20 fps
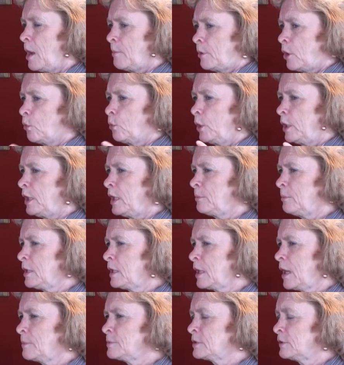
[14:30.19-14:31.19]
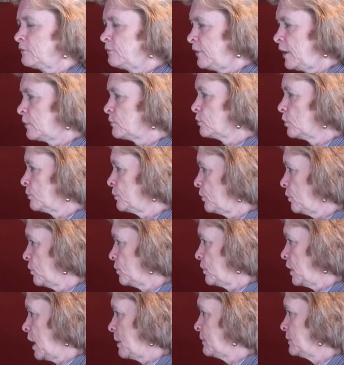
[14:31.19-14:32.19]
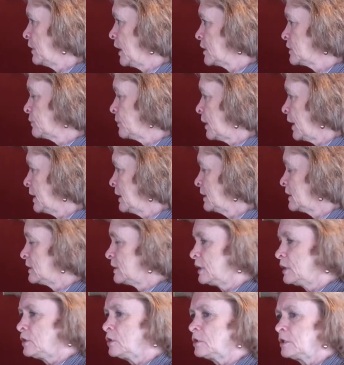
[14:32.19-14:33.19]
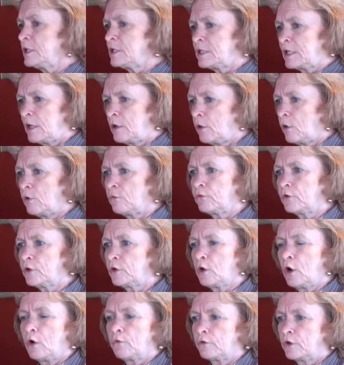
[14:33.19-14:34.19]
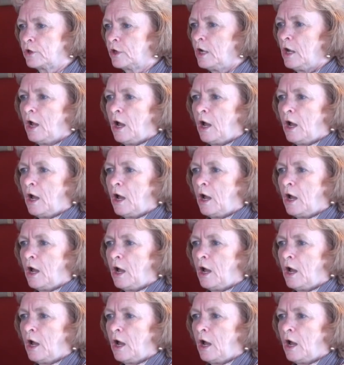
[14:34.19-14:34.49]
But when it becomes a federal program, and that's what I continually said over and over,